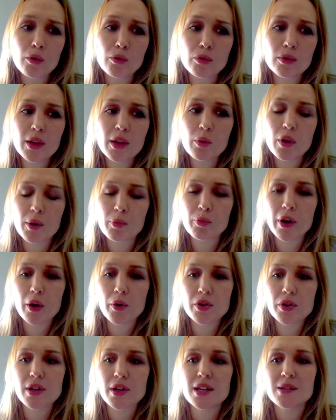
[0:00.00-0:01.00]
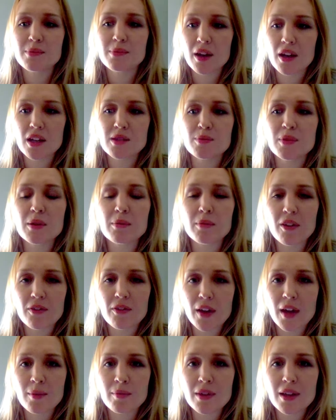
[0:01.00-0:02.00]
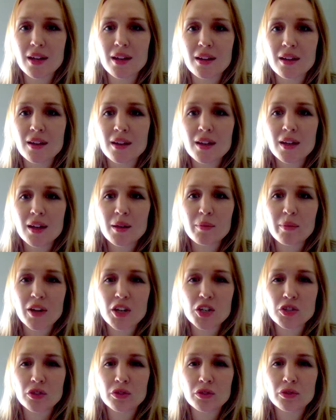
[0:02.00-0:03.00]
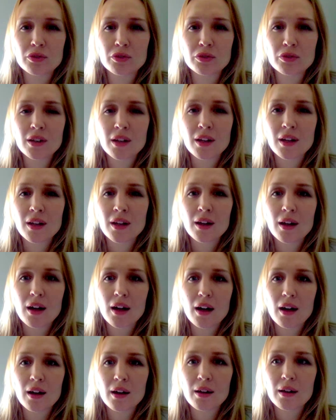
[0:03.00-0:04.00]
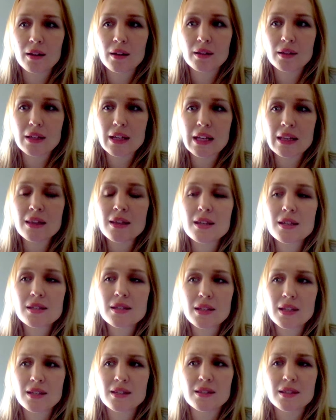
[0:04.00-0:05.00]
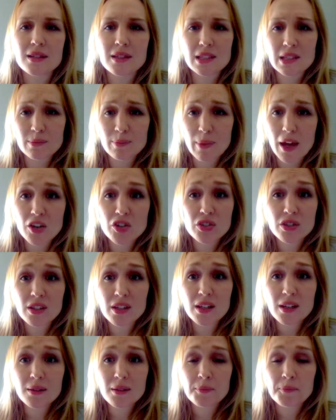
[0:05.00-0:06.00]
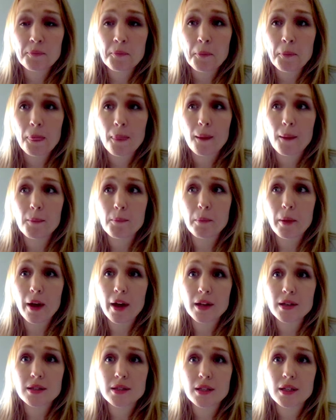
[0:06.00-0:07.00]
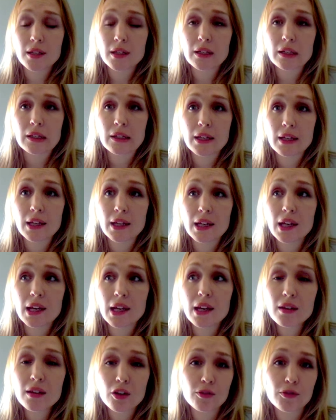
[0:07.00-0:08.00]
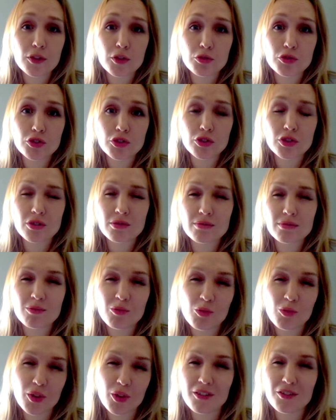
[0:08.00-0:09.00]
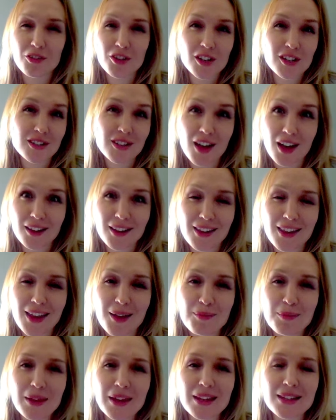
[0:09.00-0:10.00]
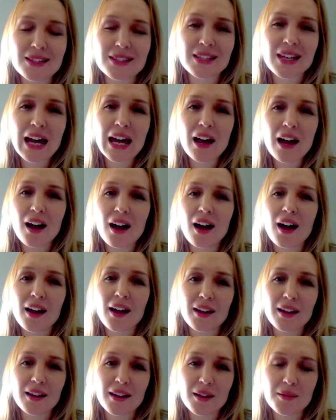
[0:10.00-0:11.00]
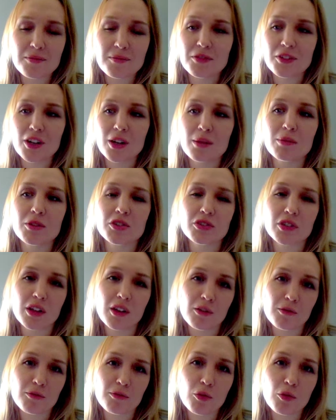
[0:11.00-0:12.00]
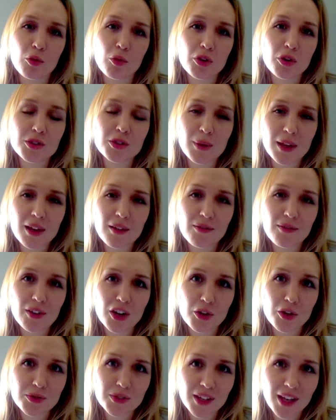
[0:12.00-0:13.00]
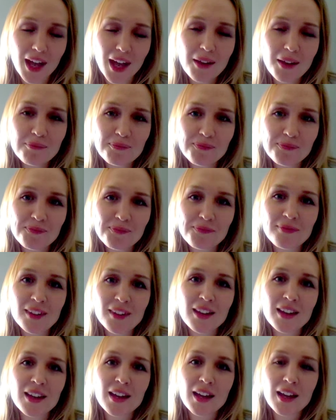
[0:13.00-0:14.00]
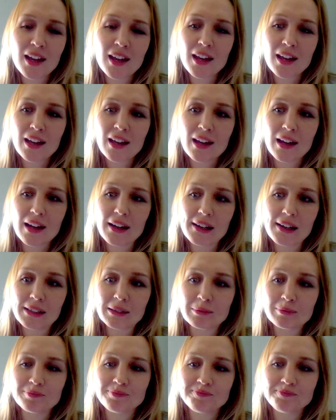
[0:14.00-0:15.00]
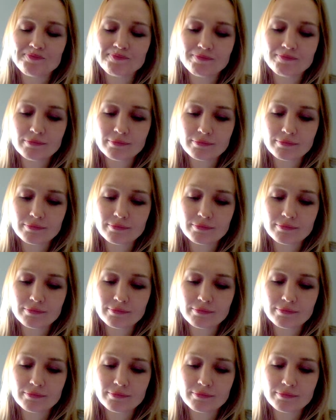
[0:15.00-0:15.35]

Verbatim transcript: really want to prioritize my husband and my family, my children, uh, in this season especially. But in the near future, whatever exactly that means, I am very much looking forward to making videos again. Um,